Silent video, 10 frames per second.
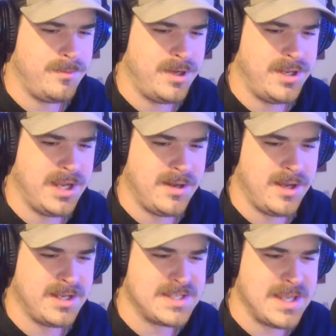Monday
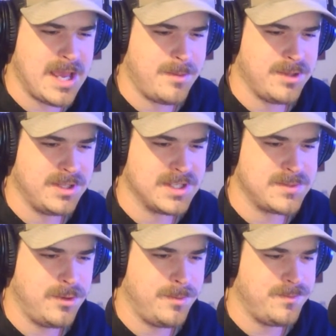night stab at
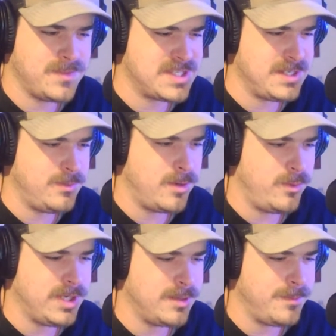this one, see
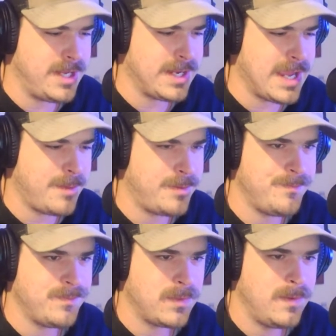what we can make
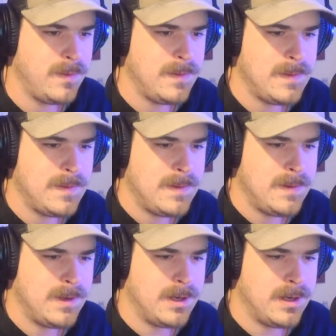happen.
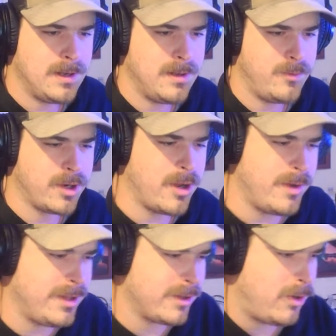We're
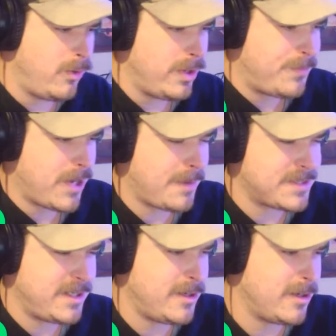going to the goalie
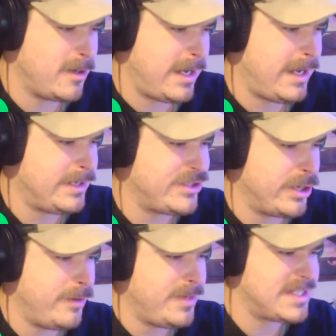props here, and
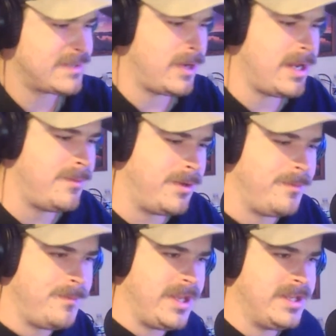Jeremy
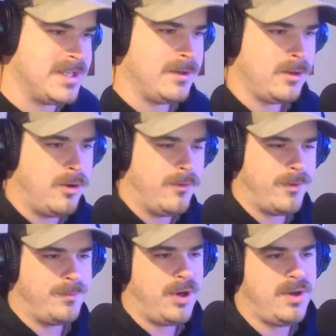Swayman is in goal
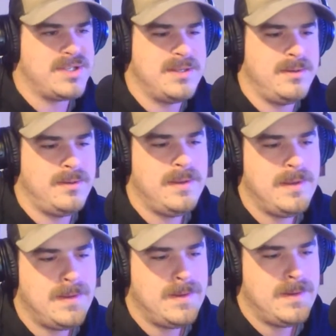for Boston.
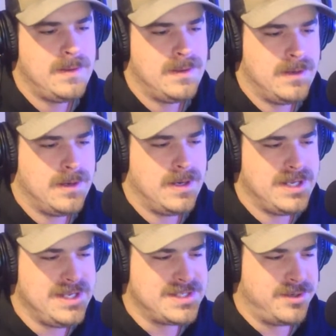
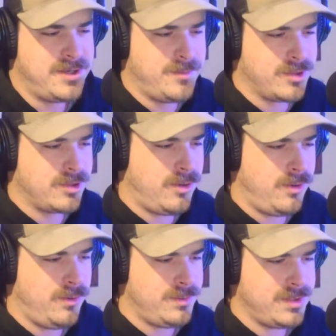He's their number
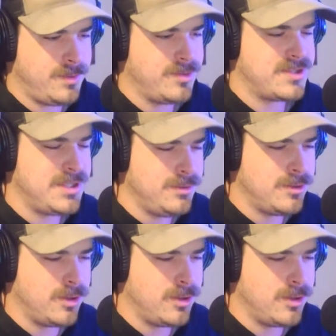2